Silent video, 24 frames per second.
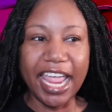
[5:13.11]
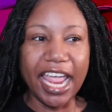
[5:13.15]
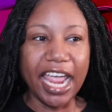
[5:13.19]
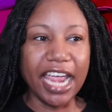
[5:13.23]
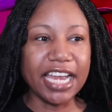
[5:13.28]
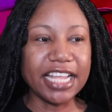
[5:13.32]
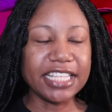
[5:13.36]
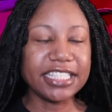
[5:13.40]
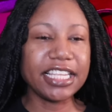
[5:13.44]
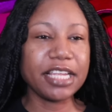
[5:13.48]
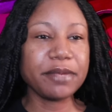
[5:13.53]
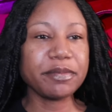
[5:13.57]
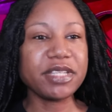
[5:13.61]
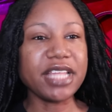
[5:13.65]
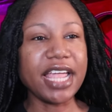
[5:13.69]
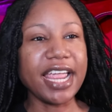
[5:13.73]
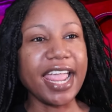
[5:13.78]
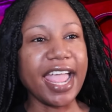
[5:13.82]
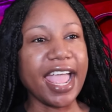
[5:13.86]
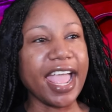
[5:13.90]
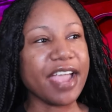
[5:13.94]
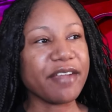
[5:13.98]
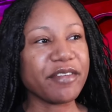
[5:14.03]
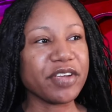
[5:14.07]
and it seems
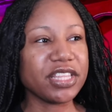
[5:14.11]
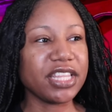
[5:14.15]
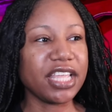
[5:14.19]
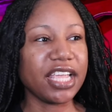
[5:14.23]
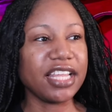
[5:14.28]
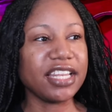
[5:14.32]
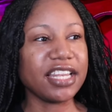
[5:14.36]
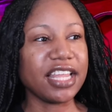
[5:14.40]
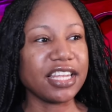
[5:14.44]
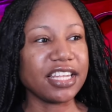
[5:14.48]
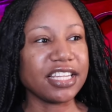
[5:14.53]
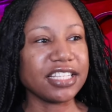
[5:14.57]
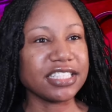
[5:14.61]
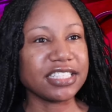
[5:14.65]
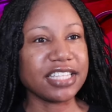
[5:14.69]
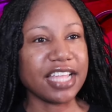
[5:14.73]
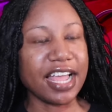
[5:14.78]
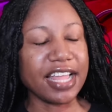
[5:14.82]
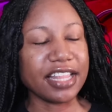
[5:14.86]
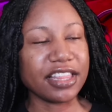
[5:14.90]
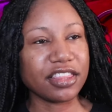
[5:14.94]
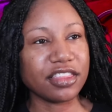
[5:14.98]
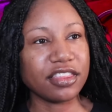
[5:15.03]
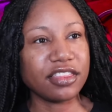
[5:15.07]
like everything that
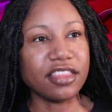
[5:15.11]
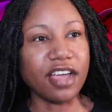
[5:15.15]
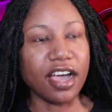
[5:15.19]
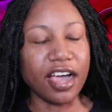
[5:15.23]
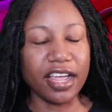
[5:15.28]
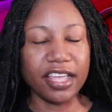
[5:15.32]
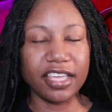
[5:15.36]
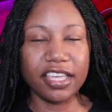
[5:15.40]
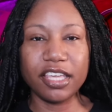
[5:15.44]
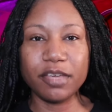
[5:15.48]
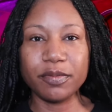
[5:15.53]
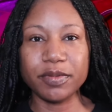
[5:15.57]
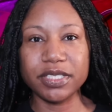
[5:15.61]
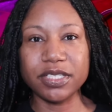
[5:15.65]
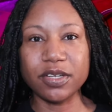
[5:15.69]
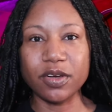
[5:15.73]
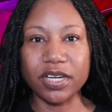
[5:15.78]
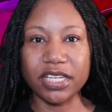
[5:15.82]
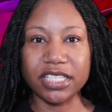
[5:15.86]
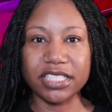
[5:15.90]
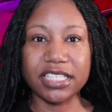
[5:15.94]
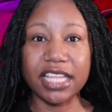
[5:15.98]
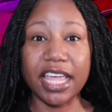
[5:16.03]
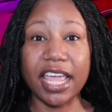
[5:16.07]
Lestat thought he was
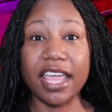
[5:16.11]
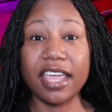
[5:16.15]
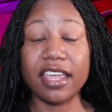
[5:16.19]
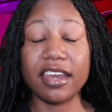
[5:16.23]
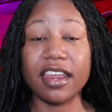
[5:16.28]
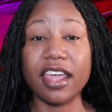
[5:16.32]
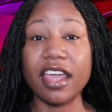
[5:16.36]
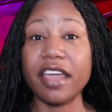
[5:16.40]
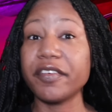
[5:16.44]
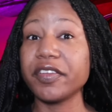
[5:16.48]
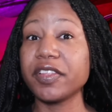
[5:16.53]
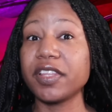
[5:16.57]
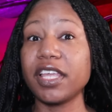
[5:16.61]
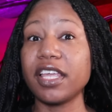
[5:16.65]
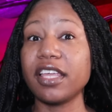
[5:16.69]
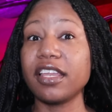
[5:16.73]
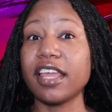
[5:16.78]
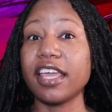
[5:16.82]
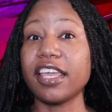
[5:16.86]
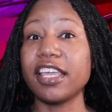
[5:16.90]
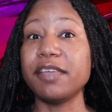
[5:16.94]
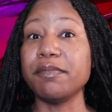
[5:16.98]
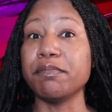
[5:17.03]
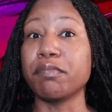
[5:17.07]
going to say and everything
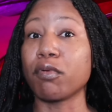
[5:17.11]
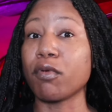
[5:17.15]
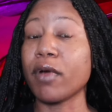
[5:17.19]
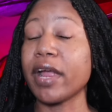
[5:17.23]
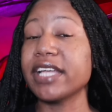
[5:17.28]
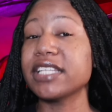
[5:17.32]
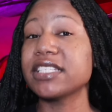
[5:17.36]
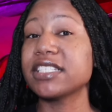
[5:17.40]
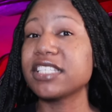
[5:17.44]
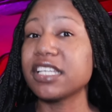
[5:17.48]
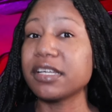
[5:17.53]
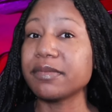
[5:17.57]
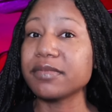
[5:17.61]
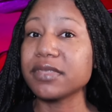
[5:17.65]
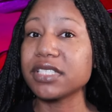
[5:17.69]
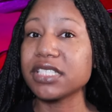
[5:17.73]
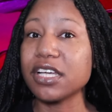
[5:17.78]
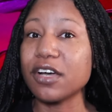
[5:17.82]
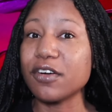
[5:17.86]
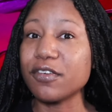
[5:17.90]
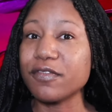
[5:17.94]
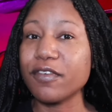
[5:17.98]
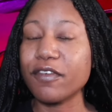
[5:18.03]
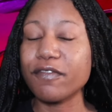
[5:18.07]
that he braced
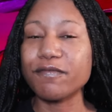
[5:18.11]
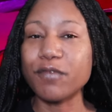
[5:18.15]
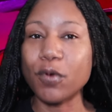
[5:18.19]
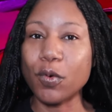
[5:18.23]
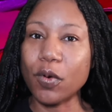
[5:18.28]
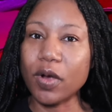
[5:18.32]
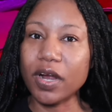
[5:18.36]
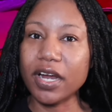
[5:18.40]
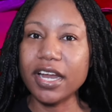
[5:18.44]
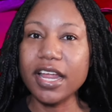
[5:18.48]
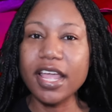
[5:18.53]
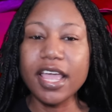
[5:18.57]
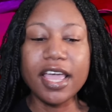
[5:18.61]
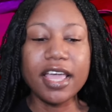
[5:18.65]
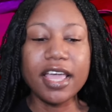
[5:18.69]
himself for,